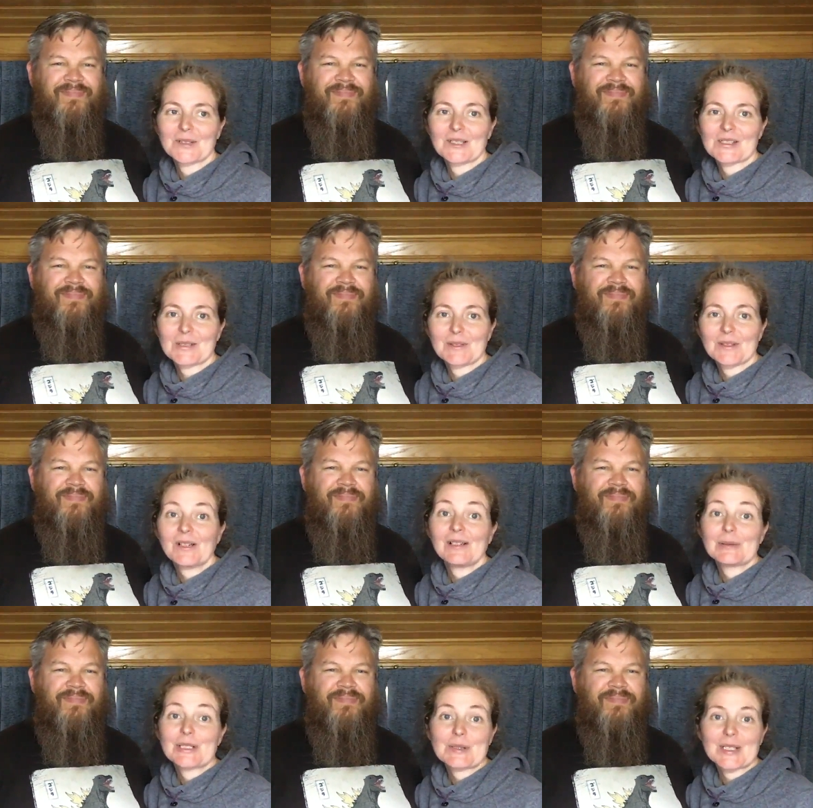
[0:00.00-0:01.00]
Speaker 1: well, so I thought oh,
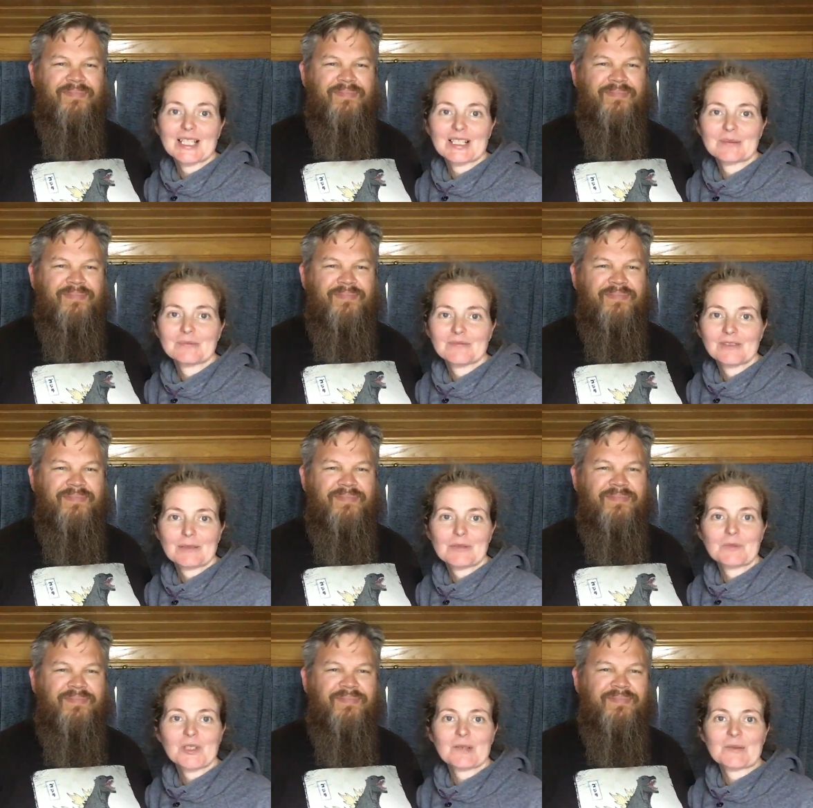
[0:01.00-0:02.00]
I'll just take some, grab
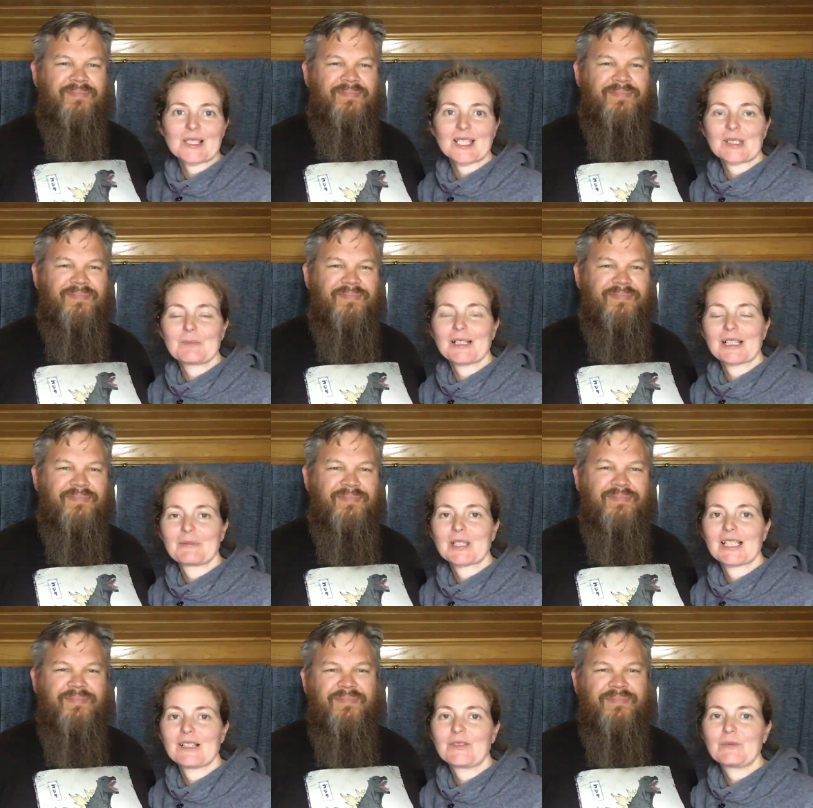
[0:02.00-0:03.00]
some chips and take them back, and we
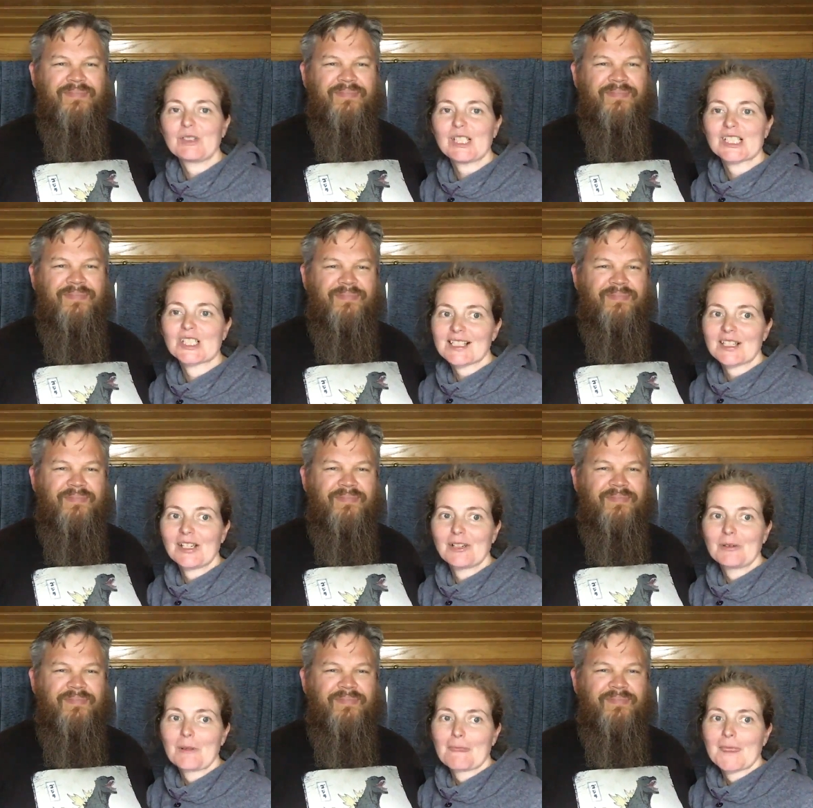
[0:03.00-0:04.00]
can have them for lunch.
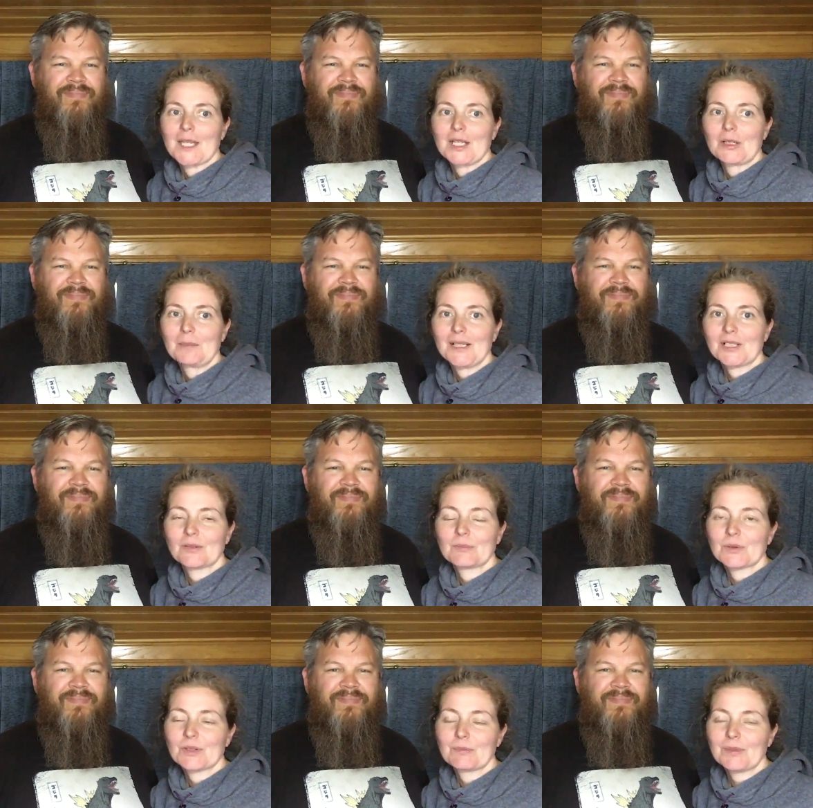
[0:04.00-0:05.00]
So, got back on
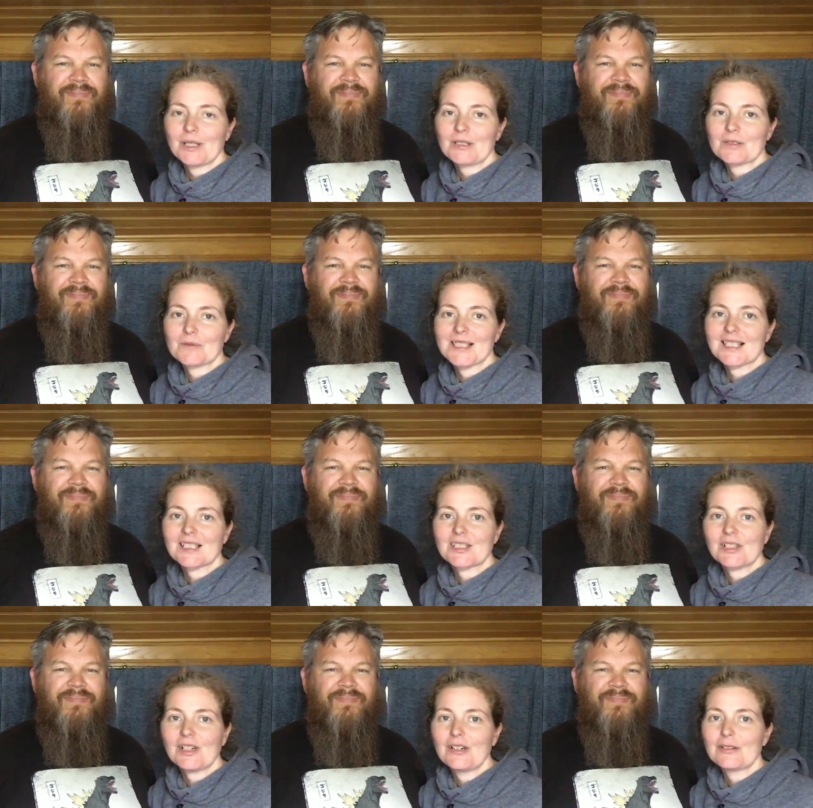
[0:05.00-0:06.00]
board the boat. We
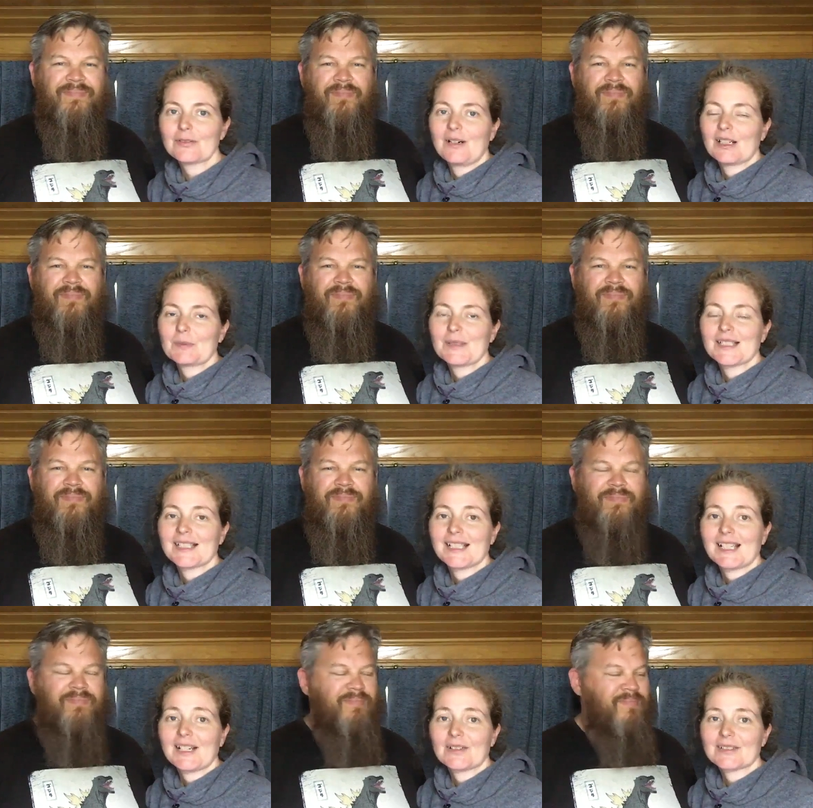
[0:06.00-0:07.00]
set off. I'd been in
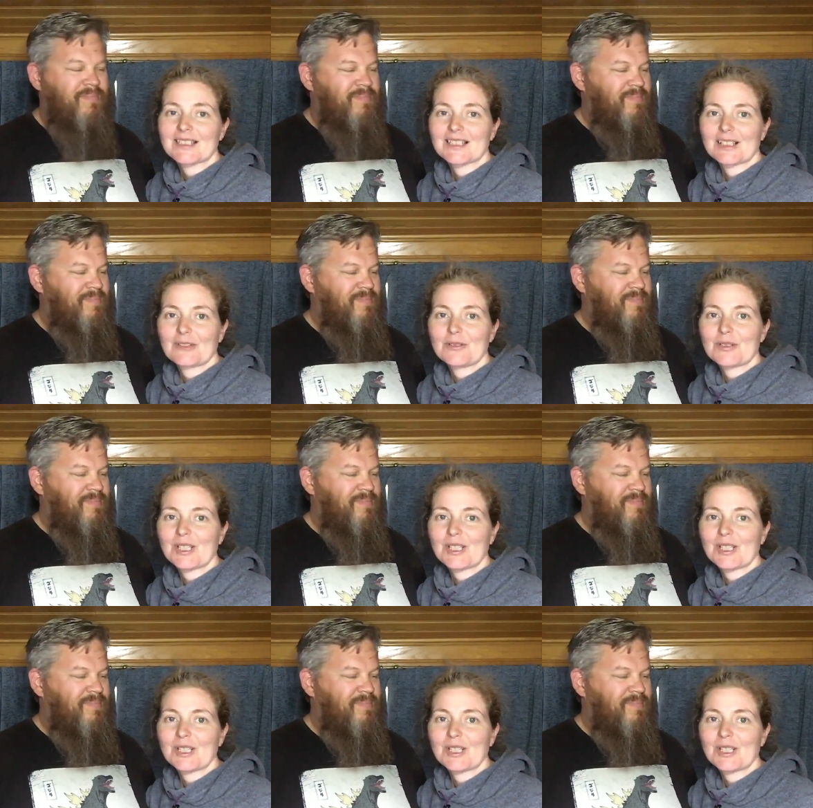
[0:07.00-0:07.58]
and out a few